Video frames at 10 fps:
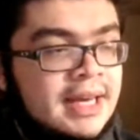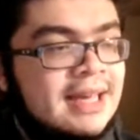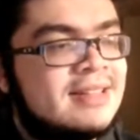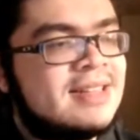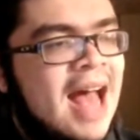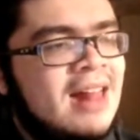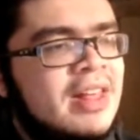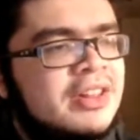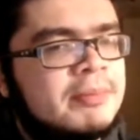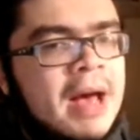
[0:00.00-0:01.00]
it's not
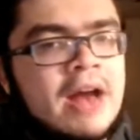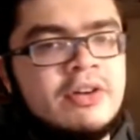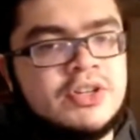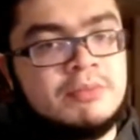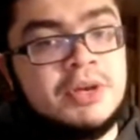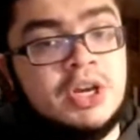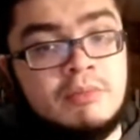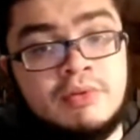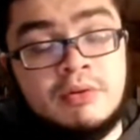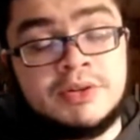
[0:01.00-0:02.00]
like the Padres are being a
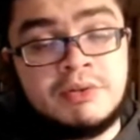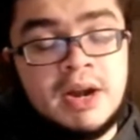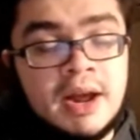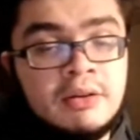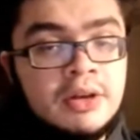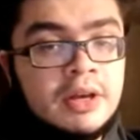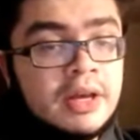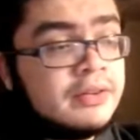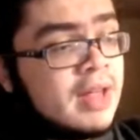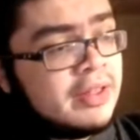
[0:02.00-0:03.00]
Brewers right now.
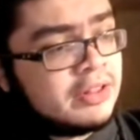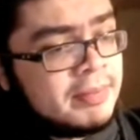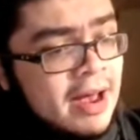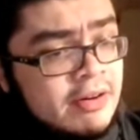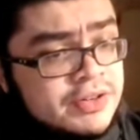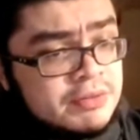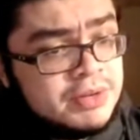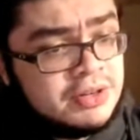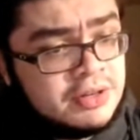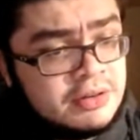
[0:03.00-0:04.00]
It's not like the Padres are
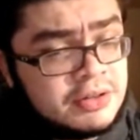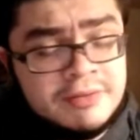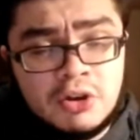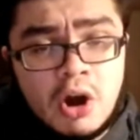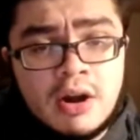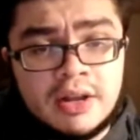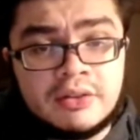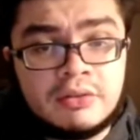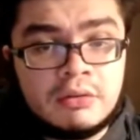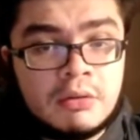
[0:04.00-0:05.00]
being a Cleveland
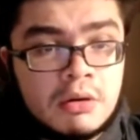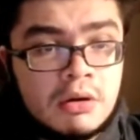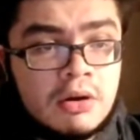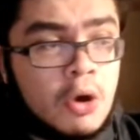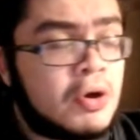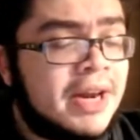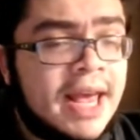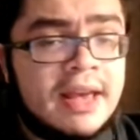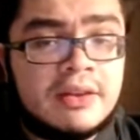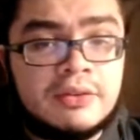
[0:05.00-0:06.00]
Guardians or Oakland
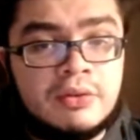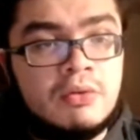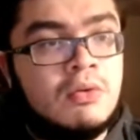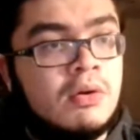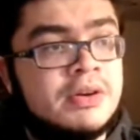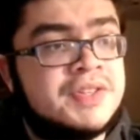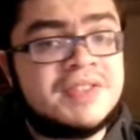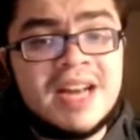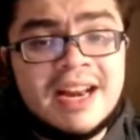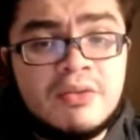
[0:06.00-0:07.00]
A's or
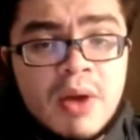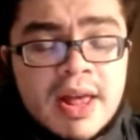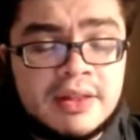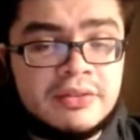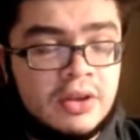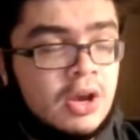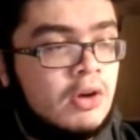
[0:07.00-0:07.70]
Cincinnati Reds,